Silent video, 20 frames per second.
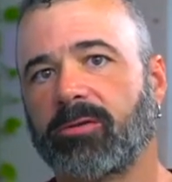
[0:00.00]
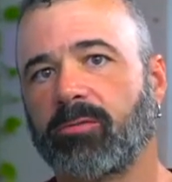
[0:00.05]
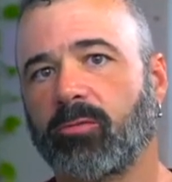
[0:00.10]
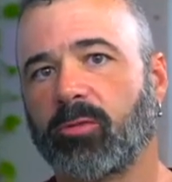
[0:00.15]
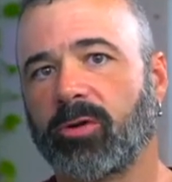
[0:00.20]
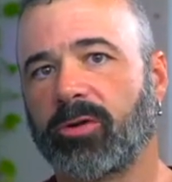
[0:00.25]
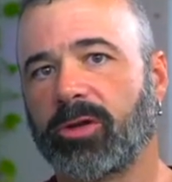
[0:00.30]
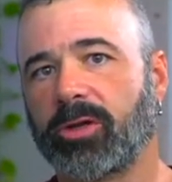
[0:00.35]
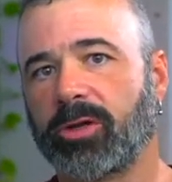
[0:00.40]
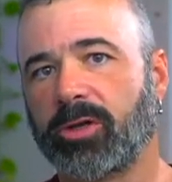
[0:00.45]

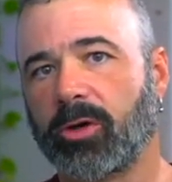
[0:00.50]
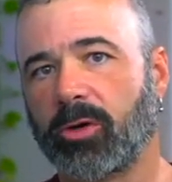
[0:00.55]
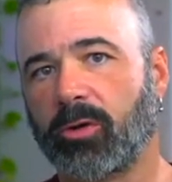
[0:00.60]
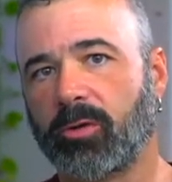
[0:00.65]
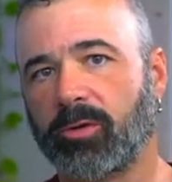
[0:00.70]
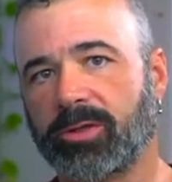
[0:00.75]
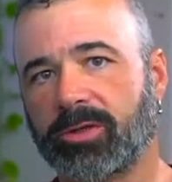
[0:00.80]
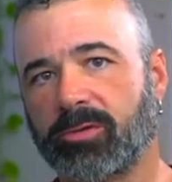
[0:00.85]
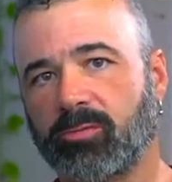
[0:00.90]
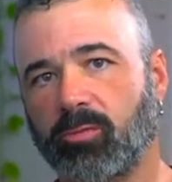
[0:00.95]
where the
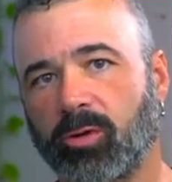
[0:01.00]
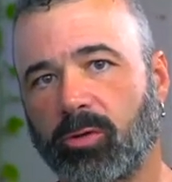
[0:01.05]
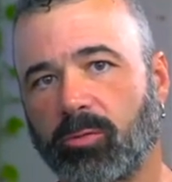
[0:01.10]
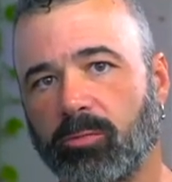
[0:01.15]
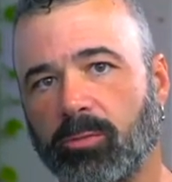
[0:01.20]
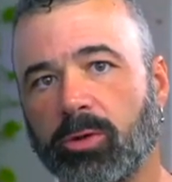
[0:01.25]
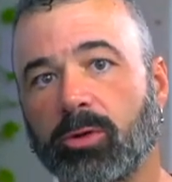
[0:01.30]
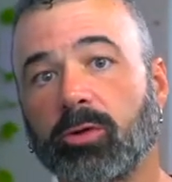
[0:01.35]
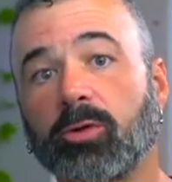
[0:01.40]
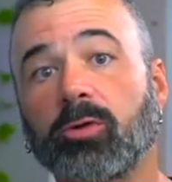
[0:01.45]
nodes will
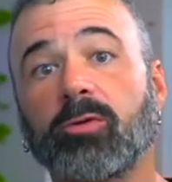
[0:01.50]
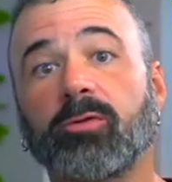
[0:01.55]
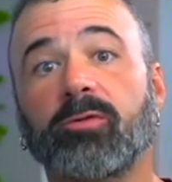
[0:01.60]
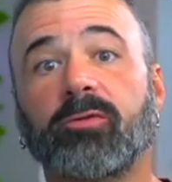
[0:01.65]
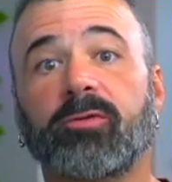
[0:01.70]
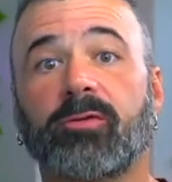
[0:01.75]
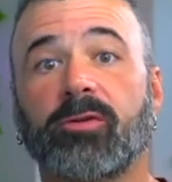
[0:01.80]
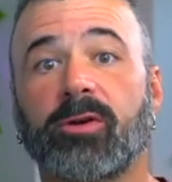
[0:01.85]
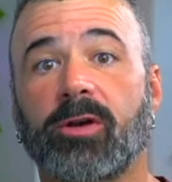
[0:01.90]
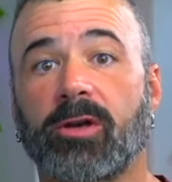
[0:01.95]

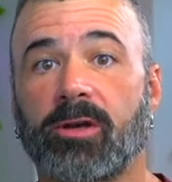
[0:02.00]
move